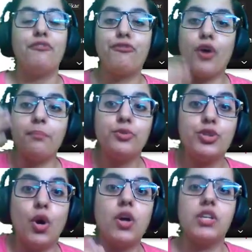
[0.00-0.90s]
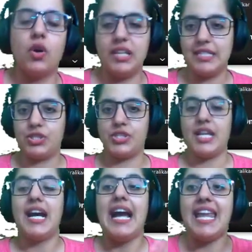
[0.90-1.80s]
from your knowledge.
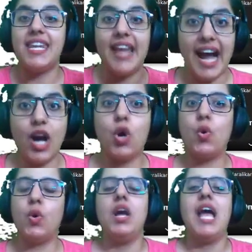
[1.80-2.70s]
And now